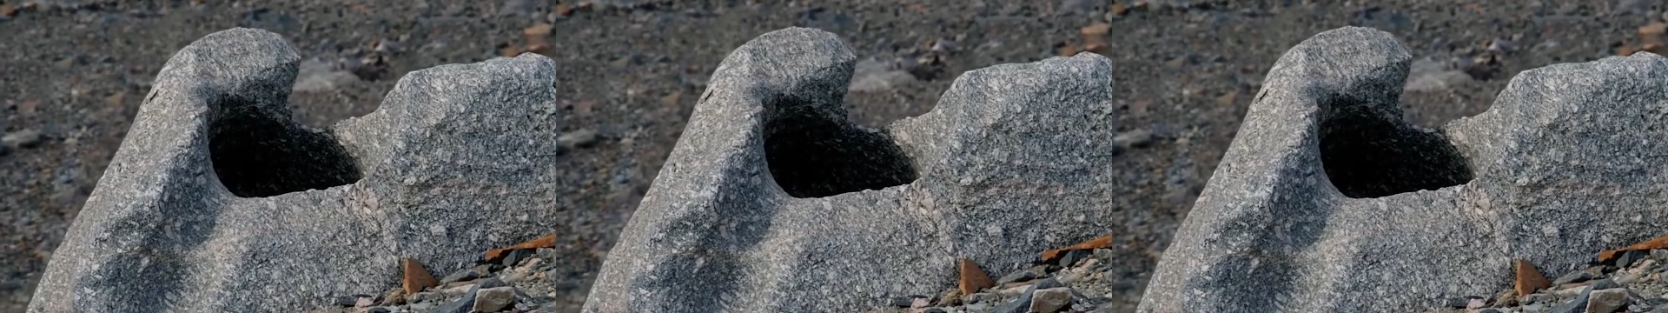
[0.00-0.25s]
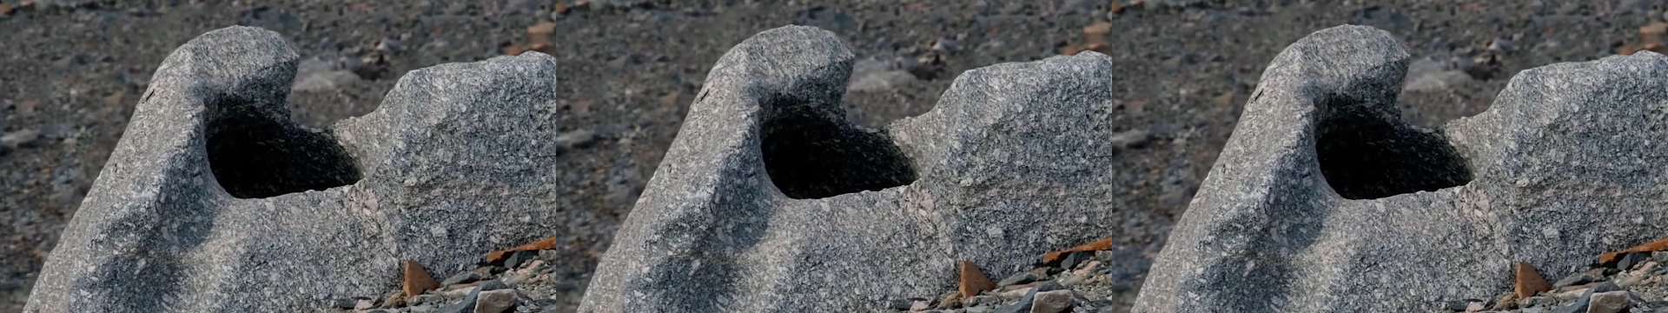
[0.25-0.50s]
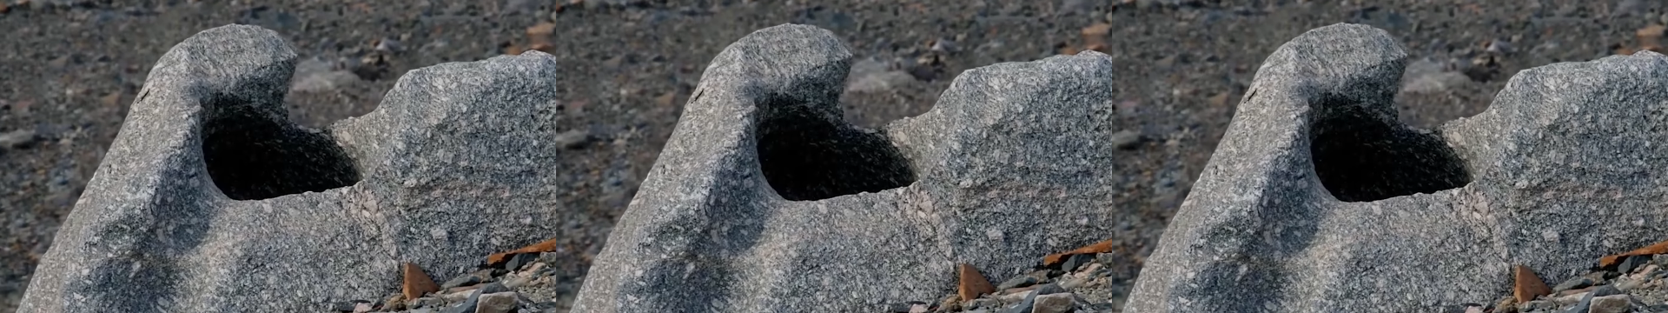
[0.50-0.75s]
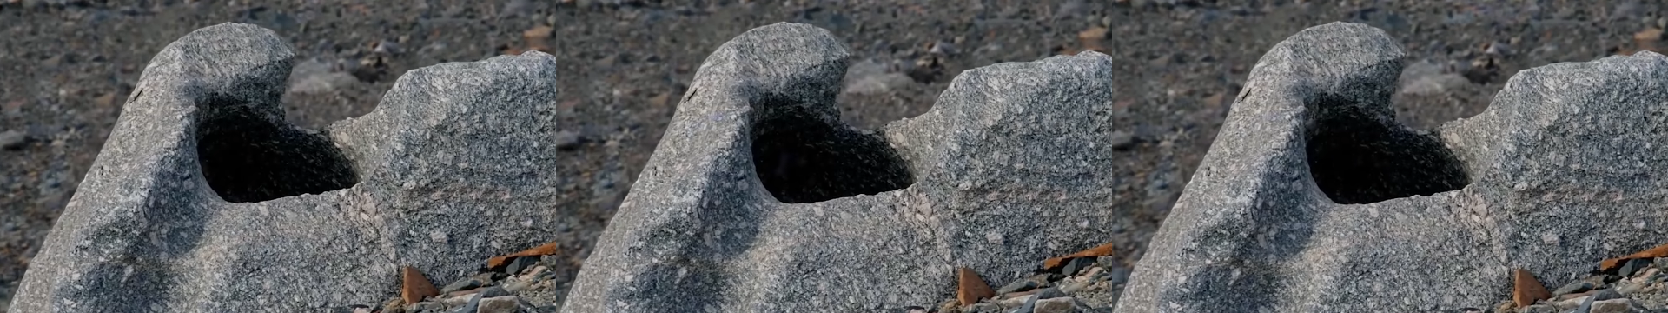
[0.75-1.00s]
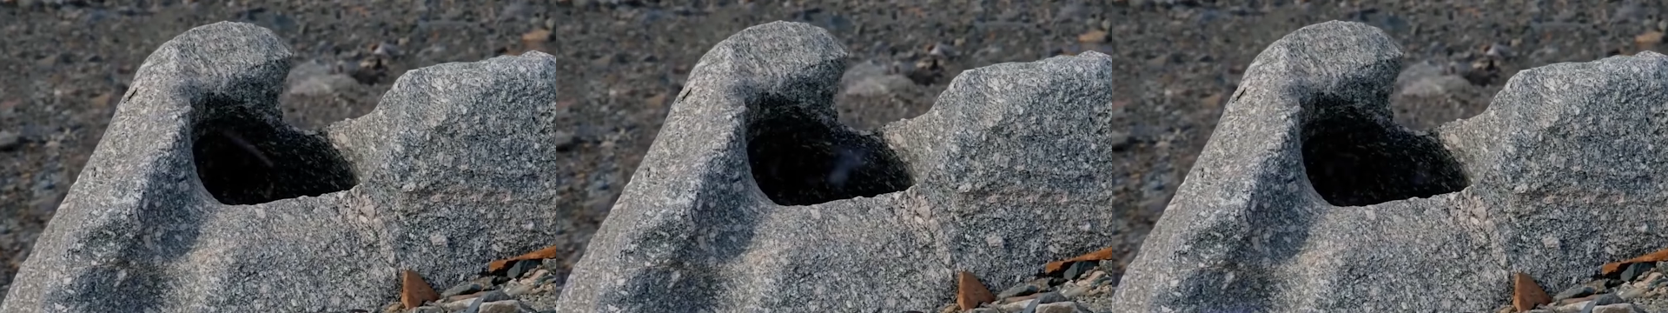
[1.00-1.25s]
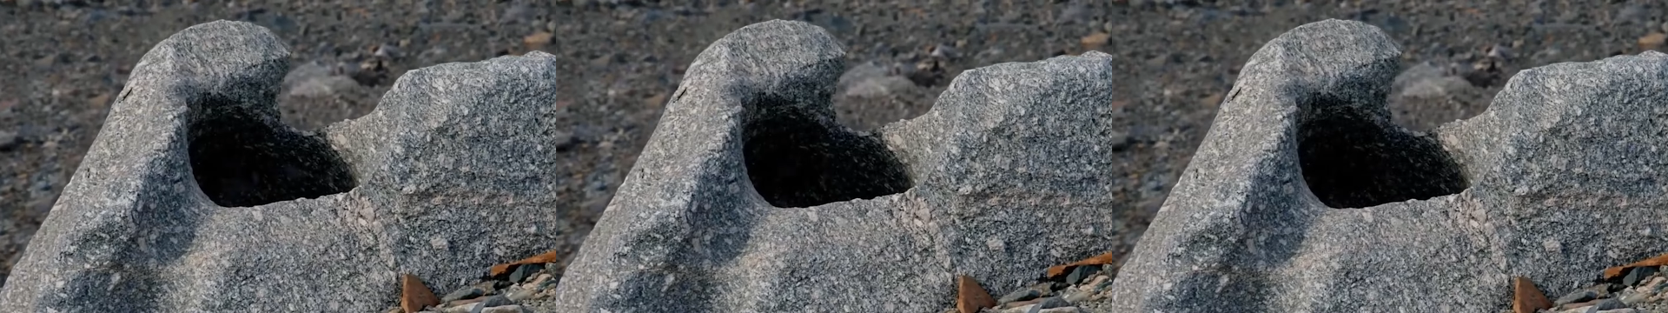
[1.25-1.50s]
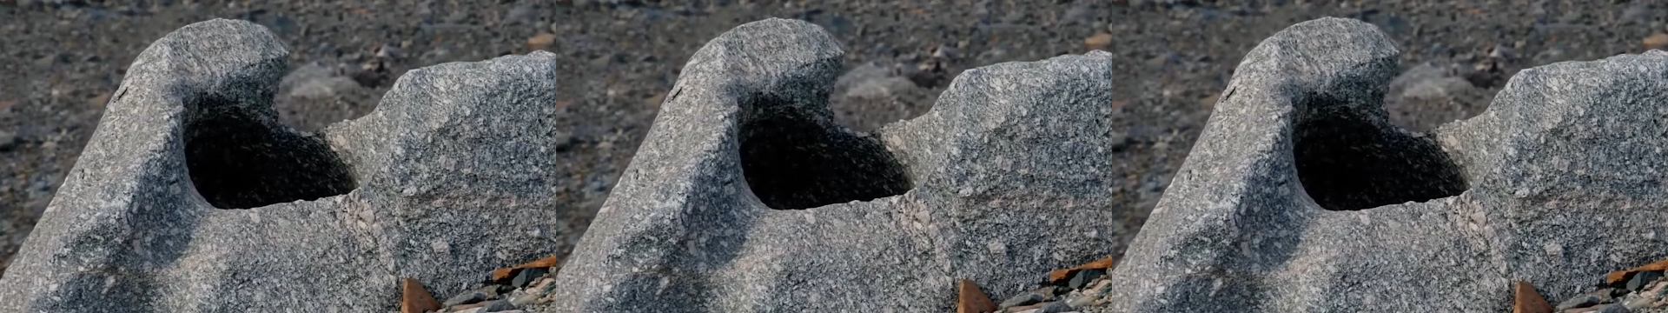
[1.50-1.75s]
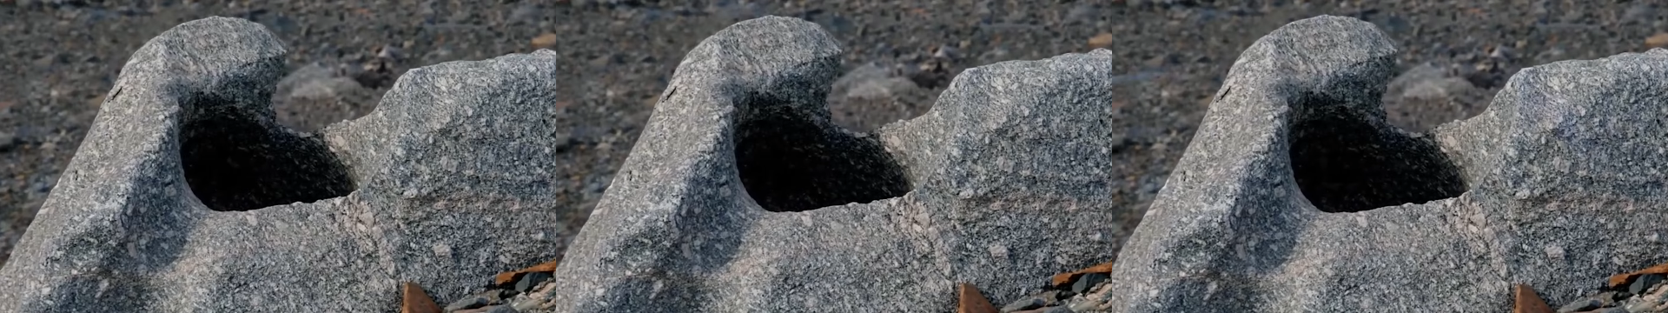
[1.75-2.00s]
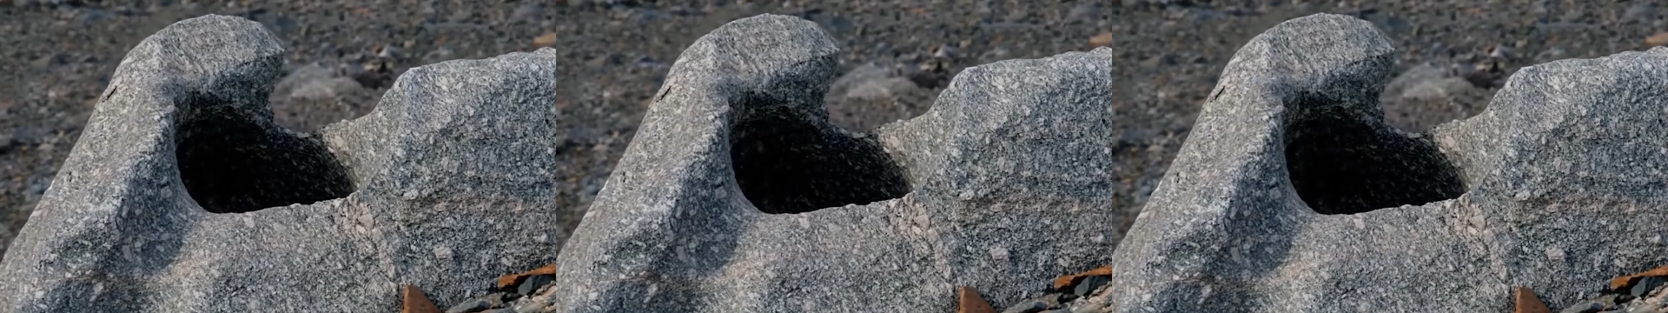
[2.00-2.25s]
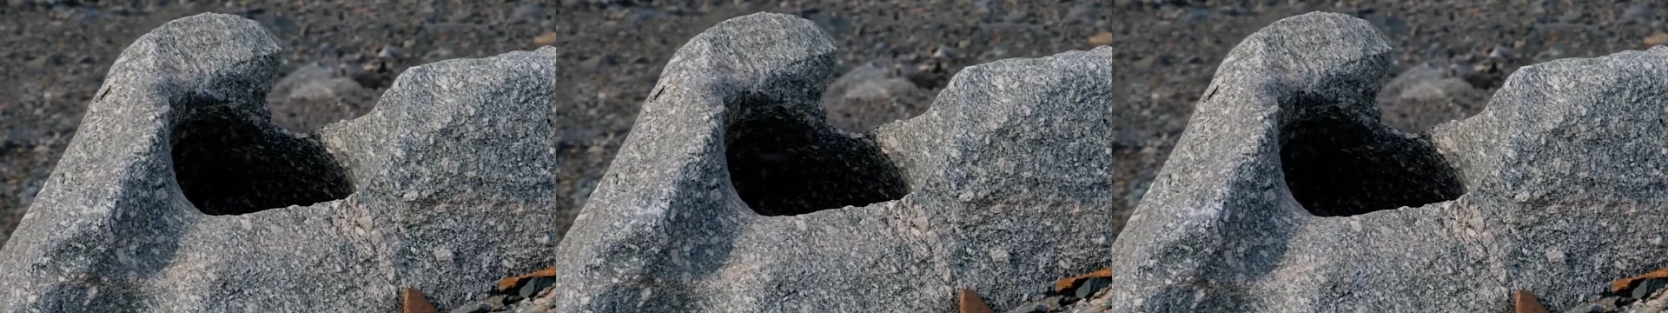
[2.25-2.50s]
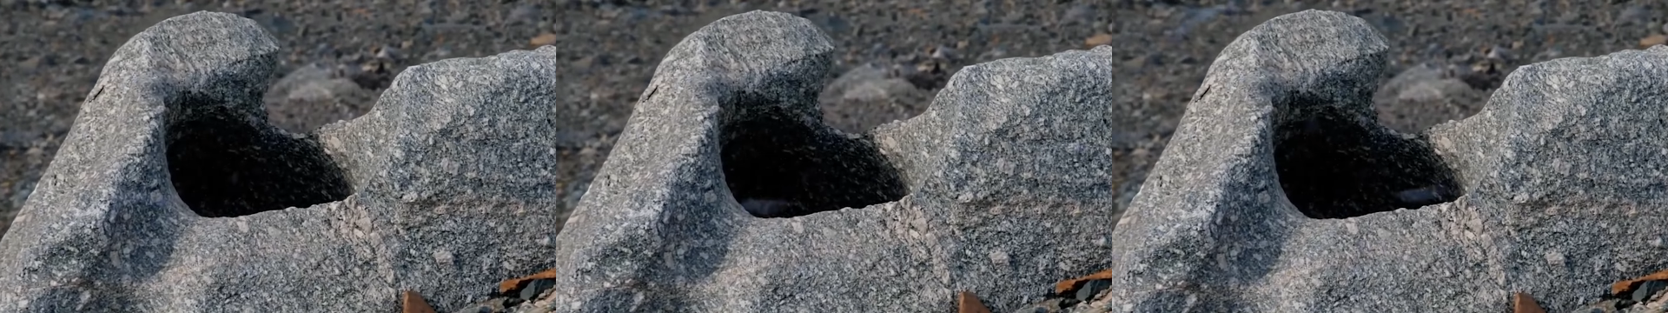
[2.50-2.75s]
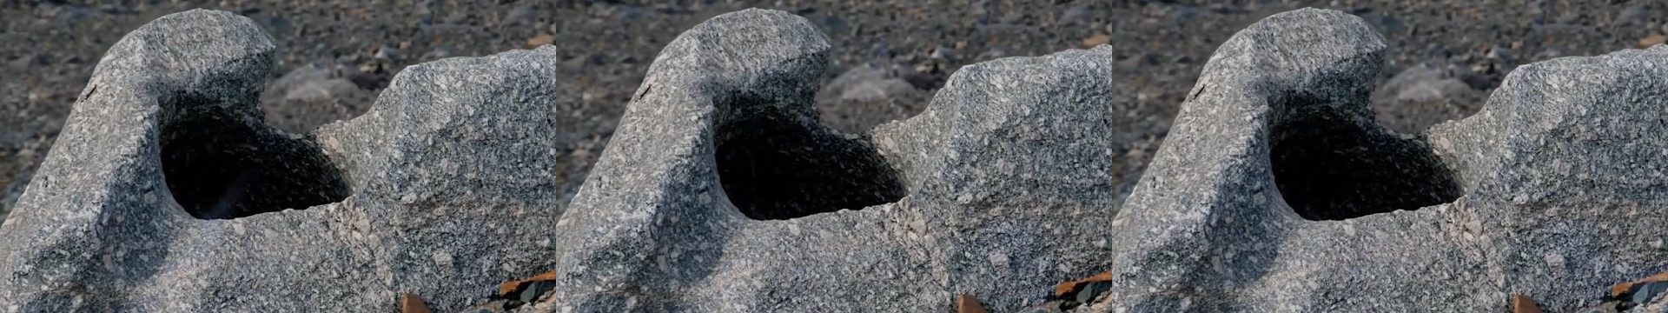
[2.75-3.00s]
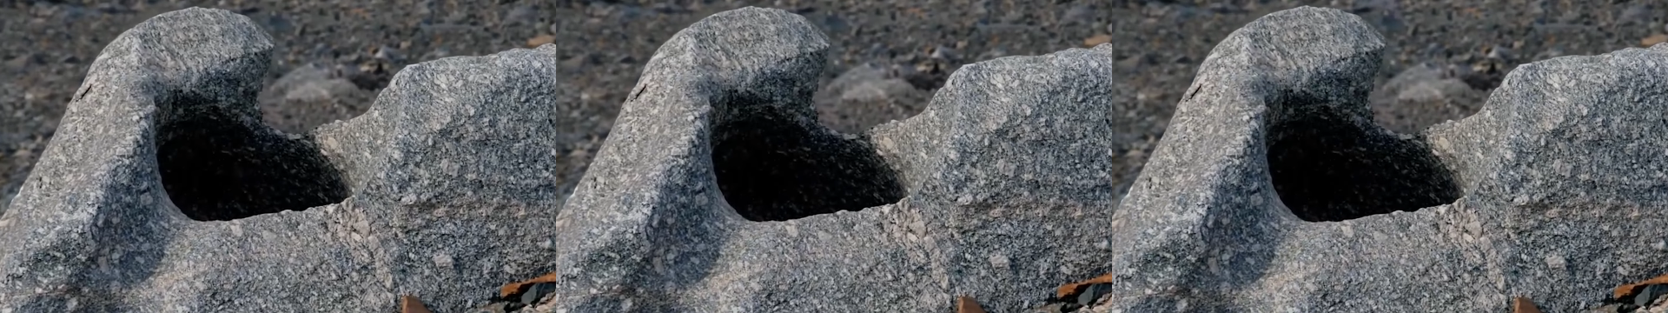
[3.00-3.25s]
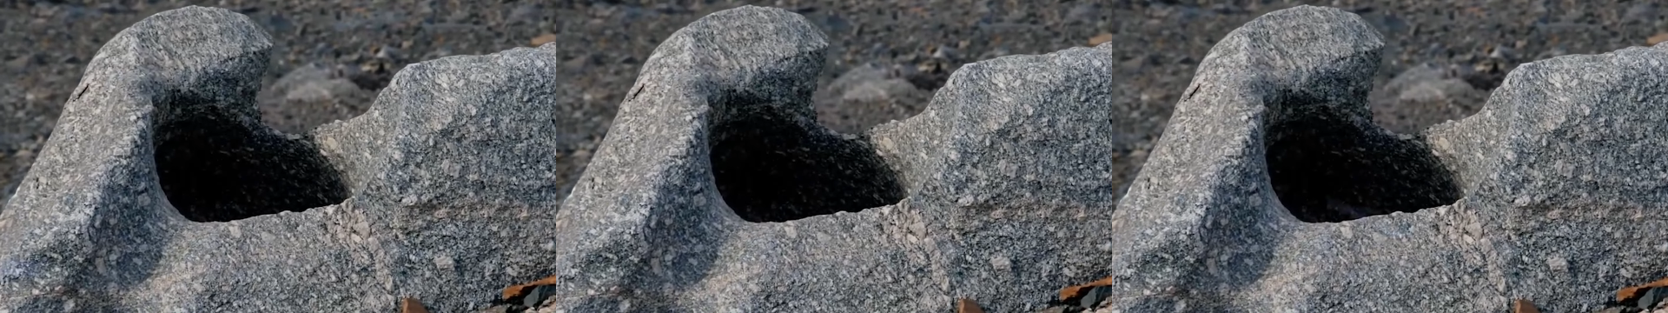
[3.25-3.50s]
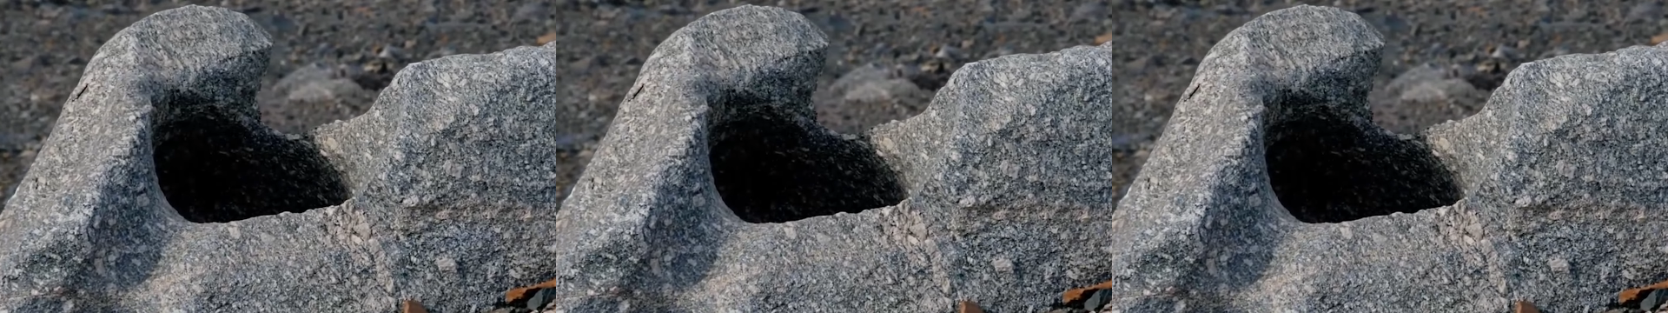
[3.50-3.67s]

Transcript: No face is visible, so there are no lips to read.